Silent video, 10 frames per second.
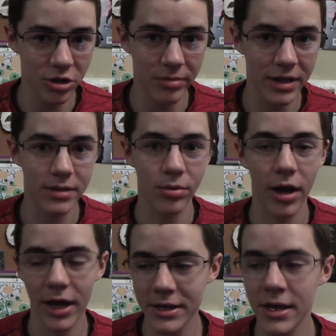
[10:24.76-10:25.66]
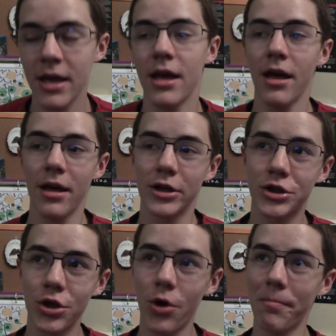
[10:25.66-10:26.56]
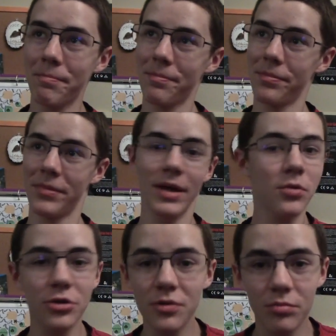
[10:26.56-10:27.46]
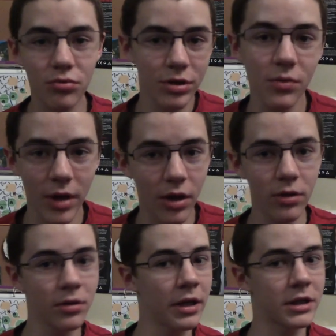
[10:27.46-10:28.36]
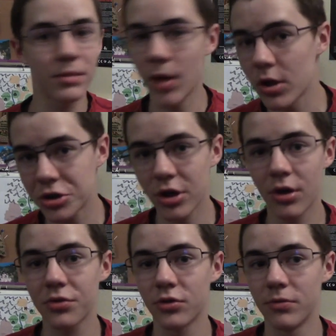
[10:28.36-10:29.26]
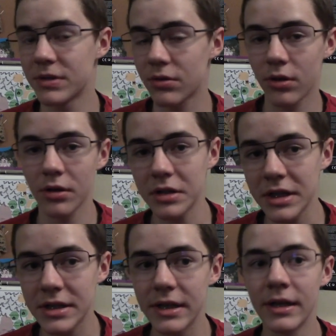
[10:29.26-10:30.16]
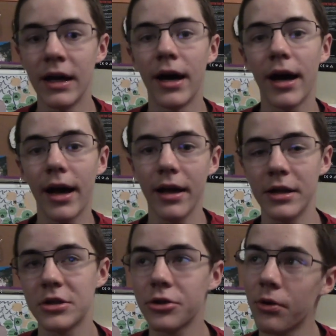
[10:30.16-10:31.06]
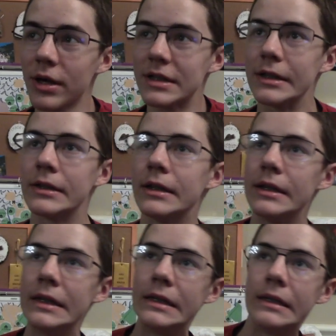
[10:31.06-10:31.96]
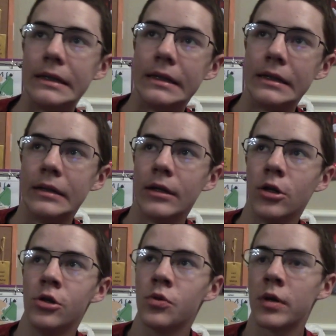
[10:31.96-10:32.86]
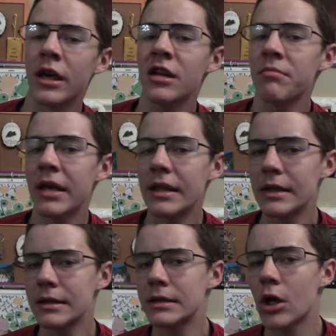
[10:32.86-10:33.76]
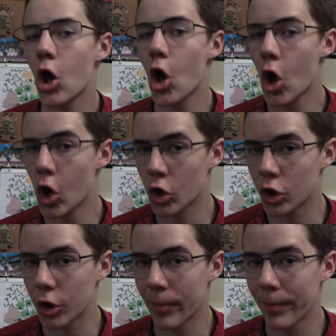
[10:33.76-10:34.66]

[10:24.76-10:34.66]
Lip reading: by surprise. So they were doing pretty well, like demolishing all the rooms. They were all easy. And so I said, we gotta make this harder.